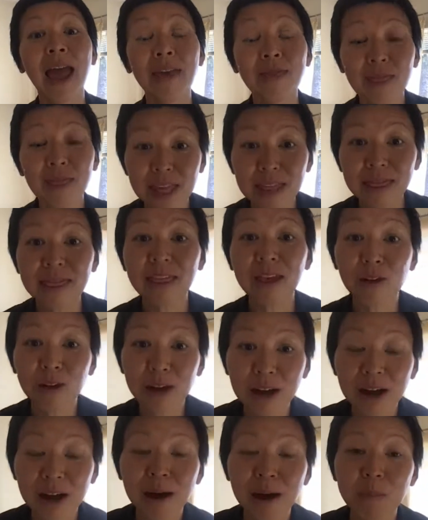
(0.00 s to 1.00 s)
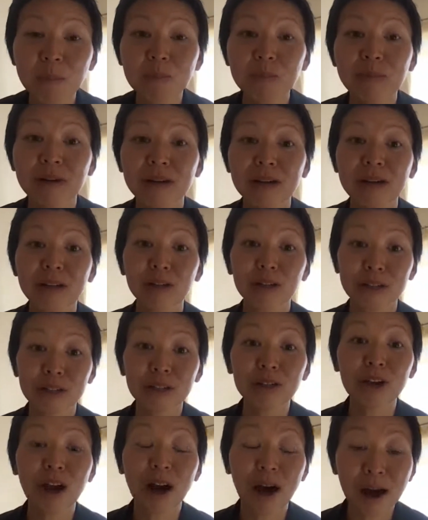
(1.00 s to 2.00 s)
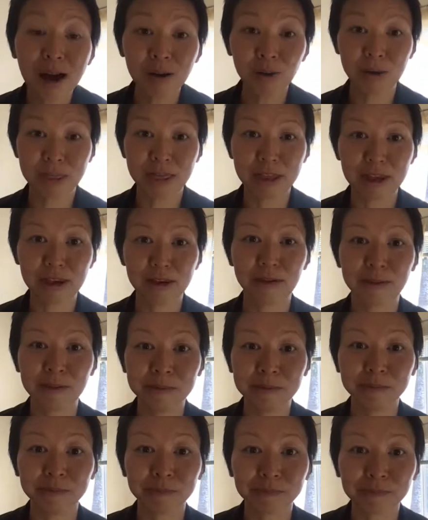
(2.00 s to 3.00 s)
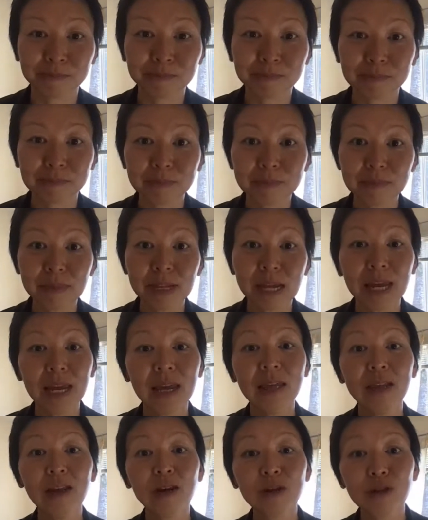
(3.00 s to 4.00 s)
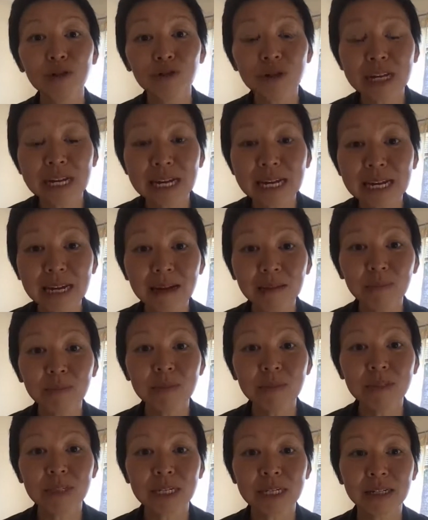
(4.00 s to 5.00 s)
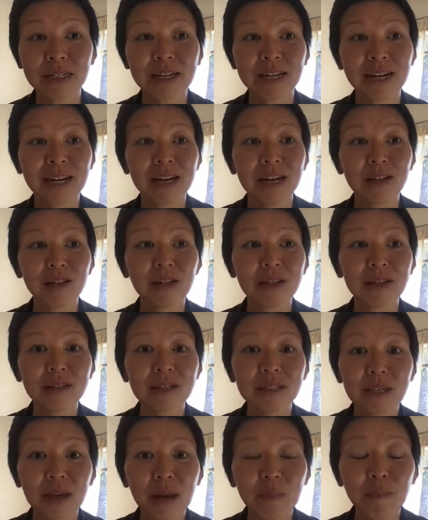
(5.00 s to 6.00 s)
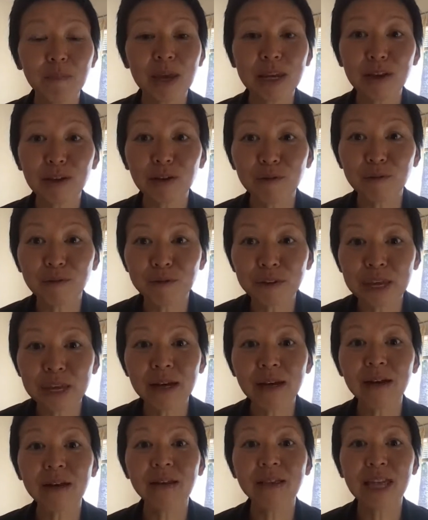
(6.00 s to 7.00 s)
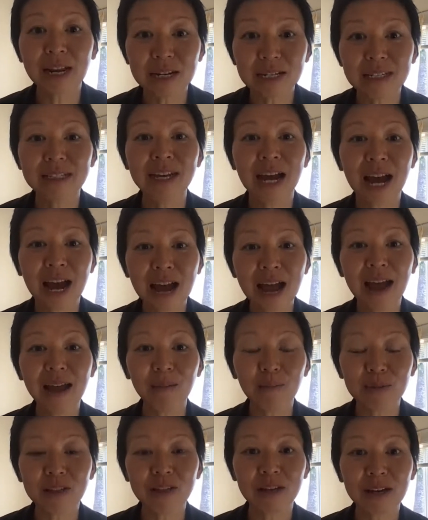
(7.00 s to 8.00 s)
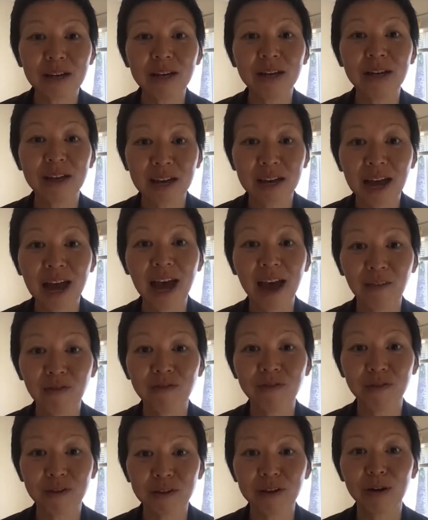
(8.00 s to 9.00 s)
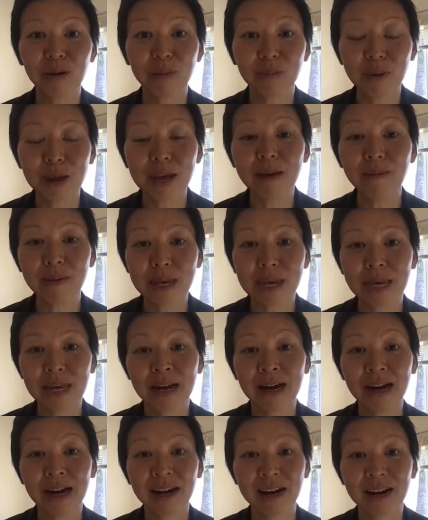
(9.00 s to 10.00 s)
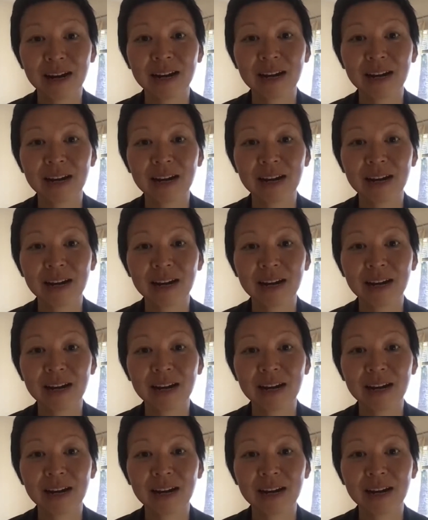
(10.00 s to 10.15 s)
And then they'll come to talk with you in your dreams and just make you feel that it's time to have your baby here.